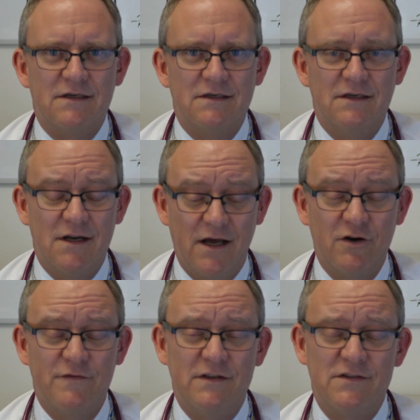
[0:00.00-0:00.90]
in
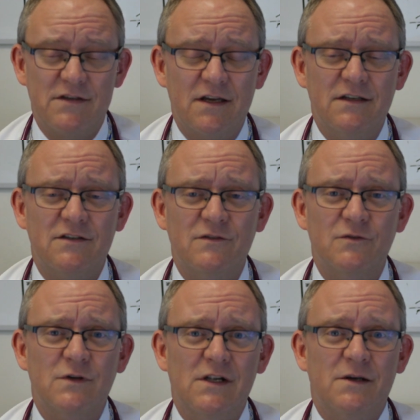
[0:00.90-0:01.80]
honor of his son
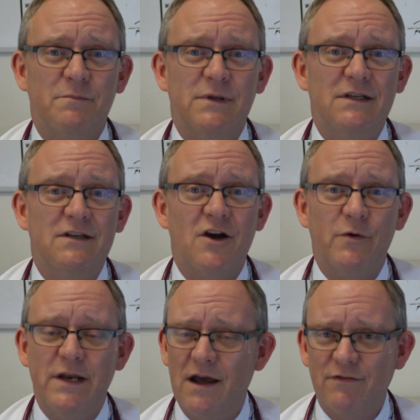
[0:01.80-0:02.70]
to be
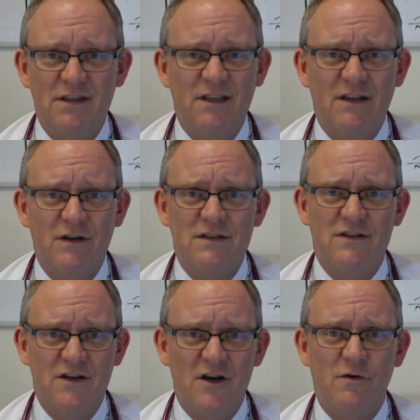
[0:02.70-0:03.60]
knowing everything there is
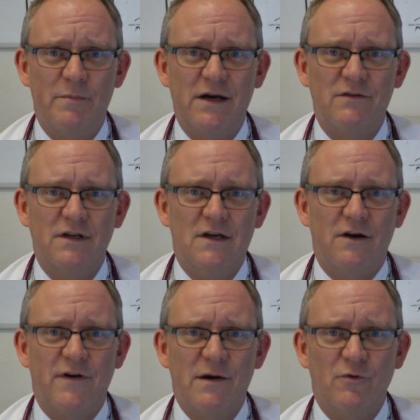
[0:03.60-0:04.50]
to know about
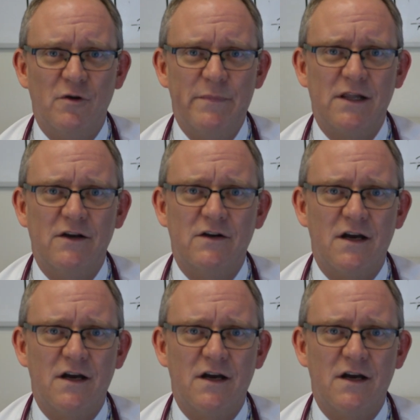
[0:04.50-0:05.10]
Fibrolamellar,